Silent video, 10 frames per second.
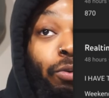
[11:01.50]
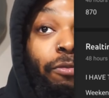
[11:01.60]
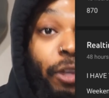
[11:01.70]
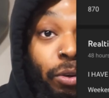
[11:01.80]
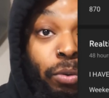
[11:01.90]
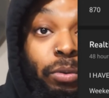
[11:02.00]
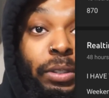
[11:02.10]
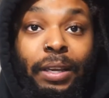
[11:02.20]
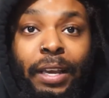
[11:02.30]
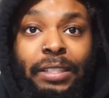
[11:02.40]
views.
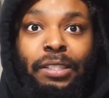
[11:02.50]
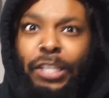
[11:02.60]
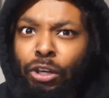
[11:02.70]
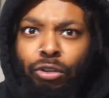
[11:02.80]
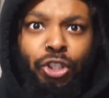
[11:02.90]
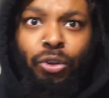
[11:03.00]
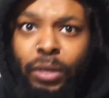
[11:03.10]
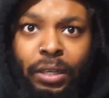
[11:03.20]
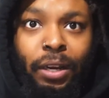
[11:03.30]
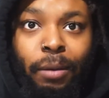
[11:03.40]
It's still
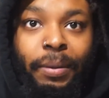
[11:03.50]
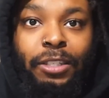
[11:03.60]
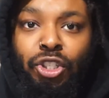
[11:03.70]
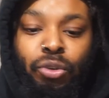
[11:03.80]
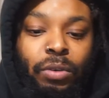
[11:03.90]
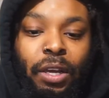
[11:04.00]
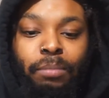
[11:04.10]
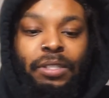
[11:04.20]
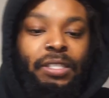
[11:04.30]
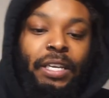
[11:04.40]
shooting up. It's shooting up
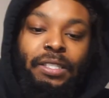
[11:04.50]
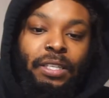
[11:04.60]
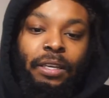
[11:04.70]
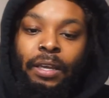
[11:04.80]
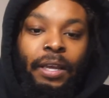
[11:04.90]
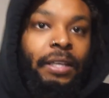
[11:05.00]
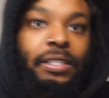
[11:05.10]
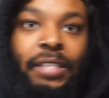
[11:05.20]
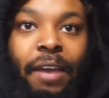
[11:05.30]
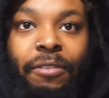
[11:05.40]
60,
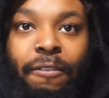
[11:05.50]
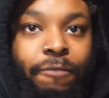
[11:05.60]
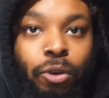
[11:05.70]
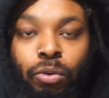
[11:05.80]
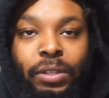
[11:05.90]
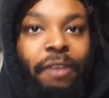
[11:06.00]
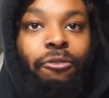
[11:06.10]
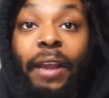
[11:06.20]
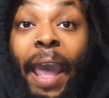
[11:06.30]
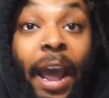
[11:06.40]
70 views
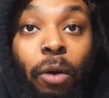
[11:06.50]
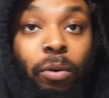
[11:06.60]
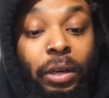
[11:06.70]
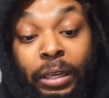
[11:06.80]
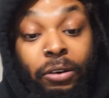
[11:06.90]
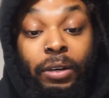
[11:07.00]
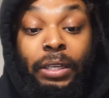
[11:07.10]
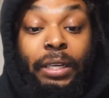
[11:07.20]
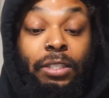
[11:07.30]
every hour, literally.